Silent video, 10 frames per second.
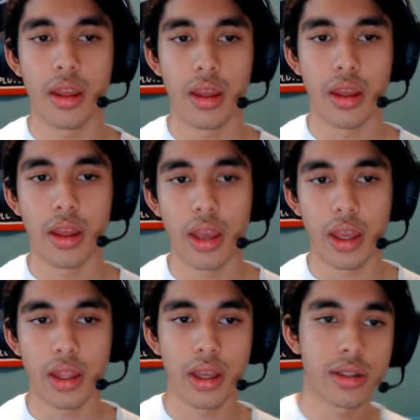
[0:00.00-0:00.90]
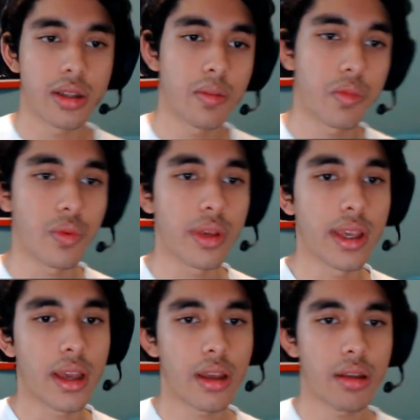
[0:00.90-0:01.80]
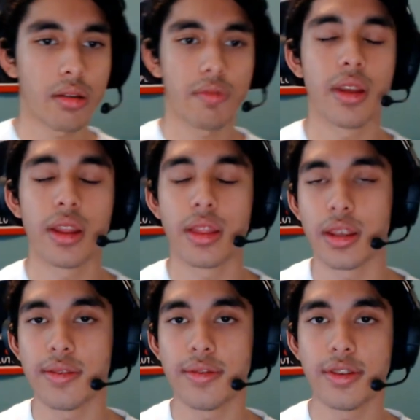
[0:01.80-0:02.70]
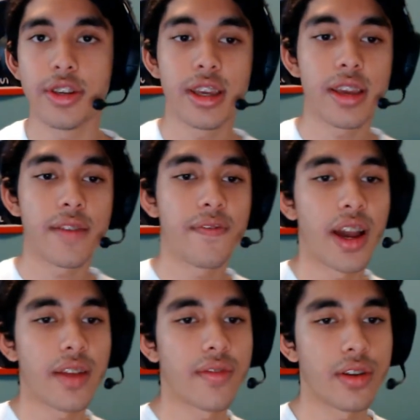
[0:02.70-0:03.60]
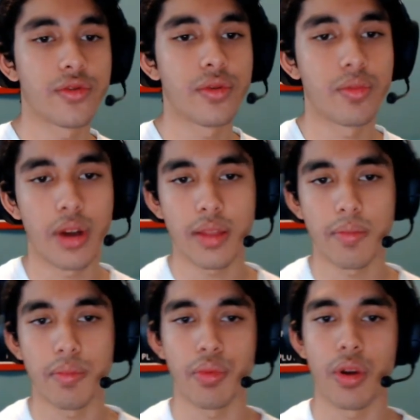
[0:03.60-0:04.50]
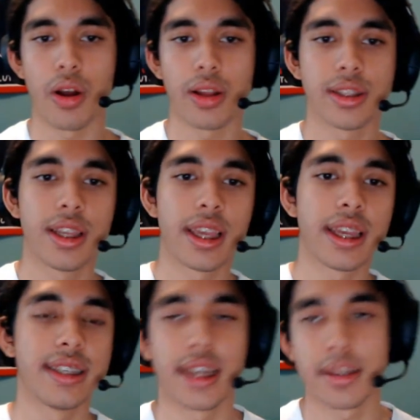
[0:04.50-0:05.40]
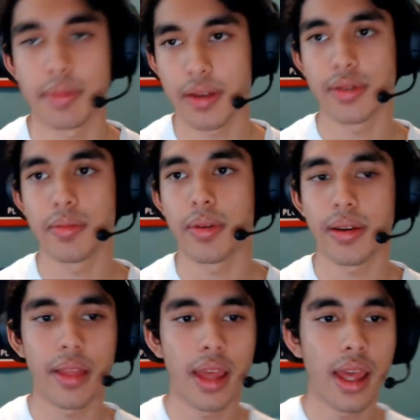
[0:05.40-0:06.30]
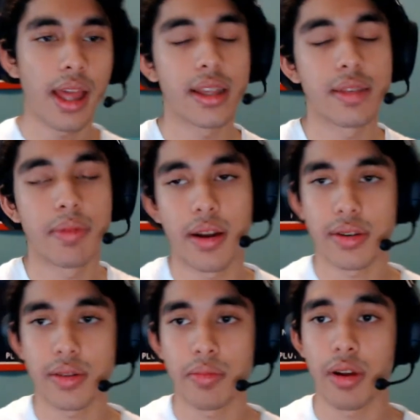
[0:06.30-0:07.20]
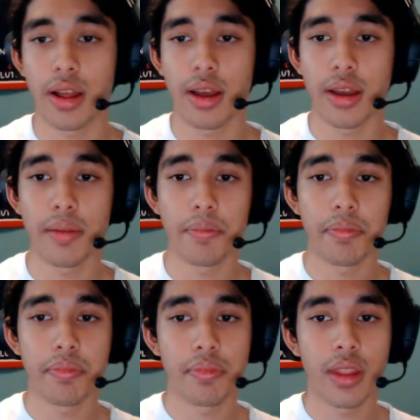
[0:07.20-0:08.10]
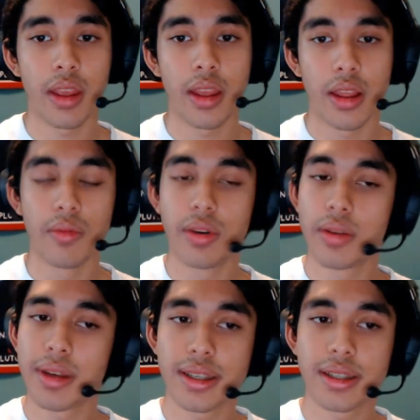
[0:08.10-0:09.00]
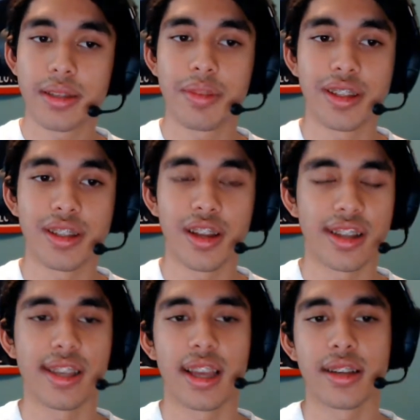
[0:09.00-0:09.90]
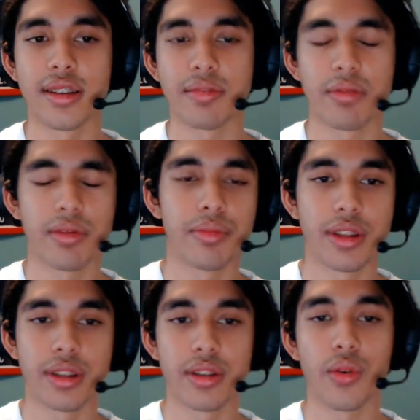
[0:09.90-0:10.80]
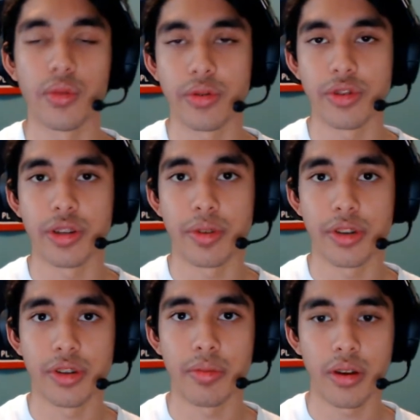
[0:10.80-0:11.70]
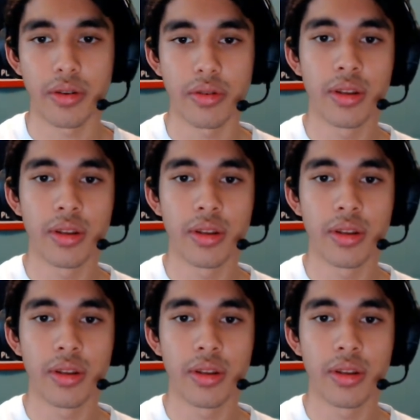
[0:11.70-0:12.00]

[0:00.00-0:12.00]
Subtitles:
And next up we have the EVGA 500 watt bronze ATX power supply. This power supply, the one in my system is not exactly this one, but it's an older generation model.